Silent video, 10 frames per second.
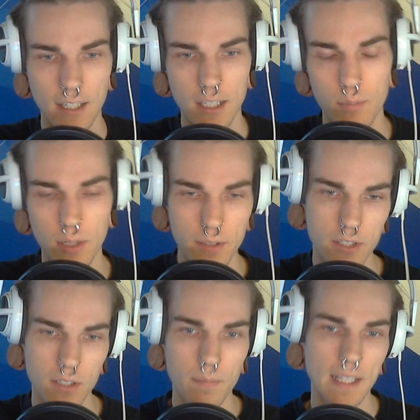Probably
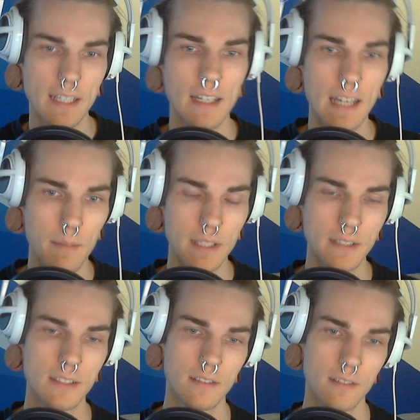shouldn't make it a
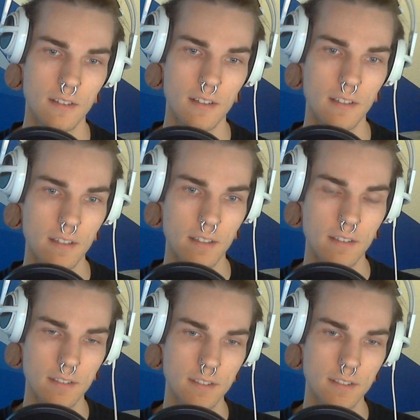habit on